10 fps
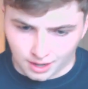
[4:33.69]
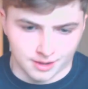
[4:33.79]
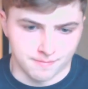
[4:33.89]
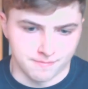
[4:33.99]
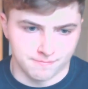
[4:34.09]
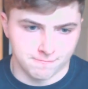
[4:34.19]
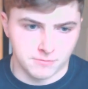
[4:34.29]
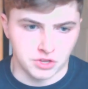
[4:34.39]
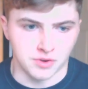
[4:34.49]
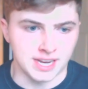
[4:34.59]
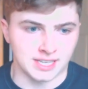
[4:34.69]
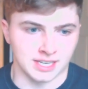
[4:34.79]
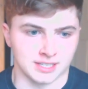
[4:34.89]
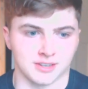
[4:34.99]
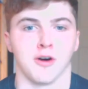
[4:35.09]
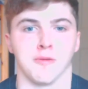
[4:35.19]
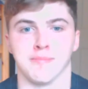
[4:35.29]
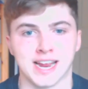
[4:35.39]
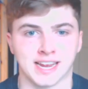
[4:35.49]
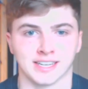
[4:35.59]
um, you need to start
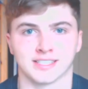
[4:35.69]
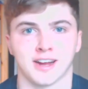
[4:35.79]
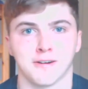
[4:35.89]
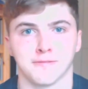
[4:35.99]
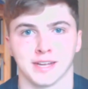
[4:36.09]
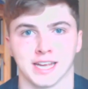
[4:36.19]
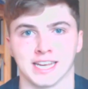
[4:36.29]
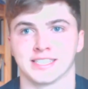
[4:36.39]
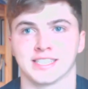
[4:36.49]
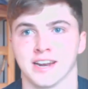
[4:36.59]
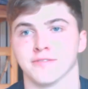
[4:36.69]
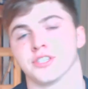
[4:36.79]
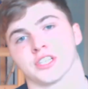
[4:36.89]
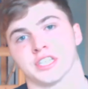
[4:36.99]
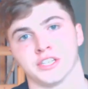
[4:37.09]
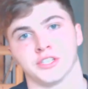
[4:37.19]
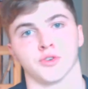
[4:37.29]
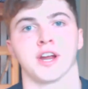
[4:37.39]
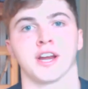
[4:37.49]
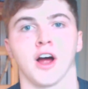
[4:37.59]
making stuff instead of just
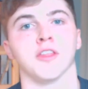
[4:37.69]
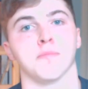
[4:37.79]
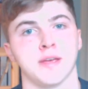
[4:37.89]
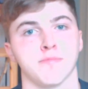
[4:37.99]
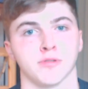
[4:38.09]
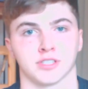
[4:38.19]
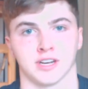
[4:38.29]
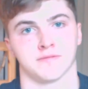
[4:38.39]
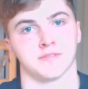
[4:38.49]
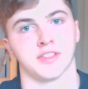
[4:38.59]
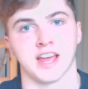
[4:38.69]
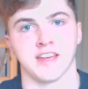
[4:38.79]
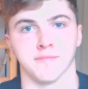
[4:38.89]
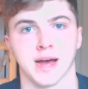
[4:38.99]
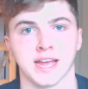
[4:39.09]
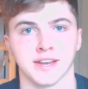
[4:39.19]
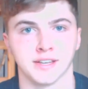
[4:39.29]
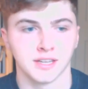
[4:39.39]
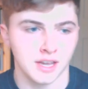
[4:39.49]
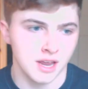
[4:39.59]
enjoying other people's stuff that they've
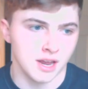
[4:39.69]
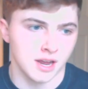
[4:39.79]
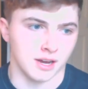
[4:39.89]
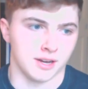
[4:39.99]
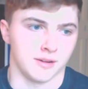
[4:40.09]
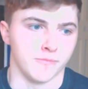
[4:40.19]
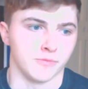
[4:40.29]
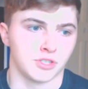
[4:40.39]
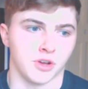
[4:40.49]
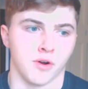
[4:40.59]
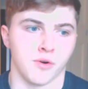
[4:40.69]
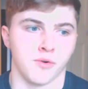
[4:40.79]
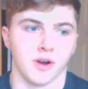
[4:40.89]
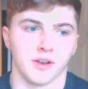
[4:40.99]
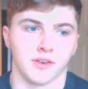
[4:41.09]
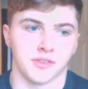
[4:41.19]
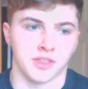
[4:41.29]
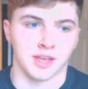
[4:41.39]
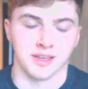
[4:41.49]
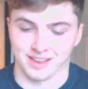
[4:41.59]
made. Um, so
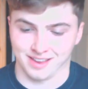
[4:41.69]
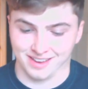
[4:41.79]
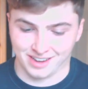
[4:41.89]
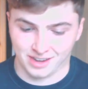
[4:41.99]
the